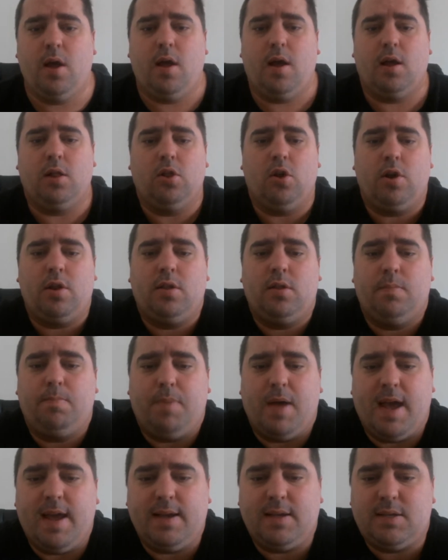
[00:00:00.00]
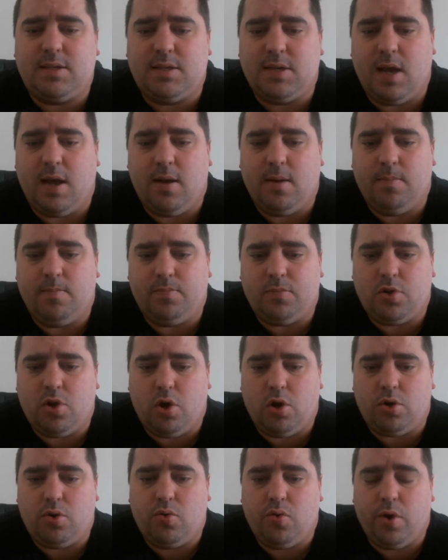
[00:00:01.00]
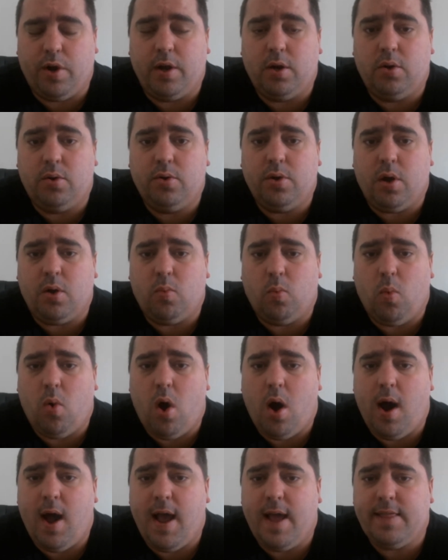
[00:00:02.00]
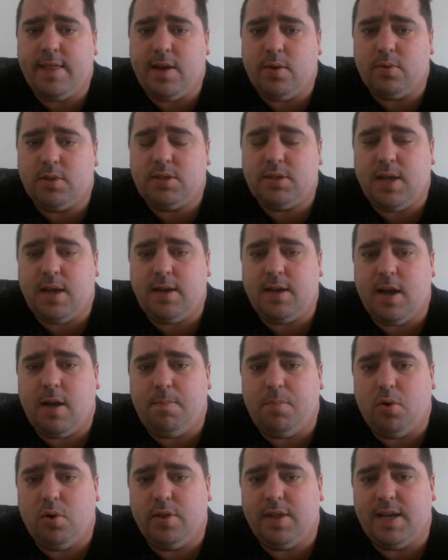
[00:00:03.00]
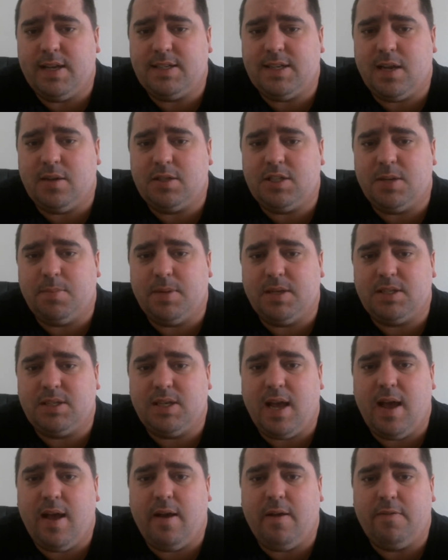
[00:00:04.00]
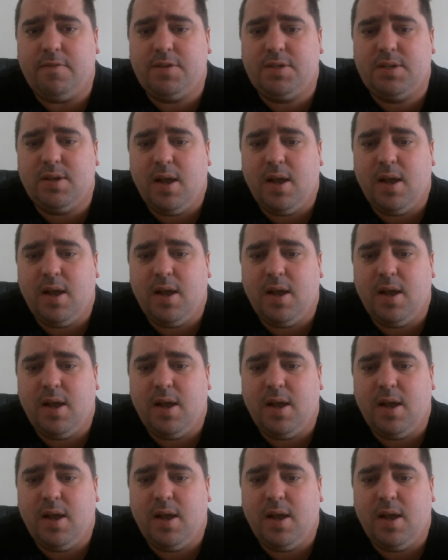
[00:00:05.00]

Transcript: A lot of the banks got grilled on why they were setting up all these SMSFs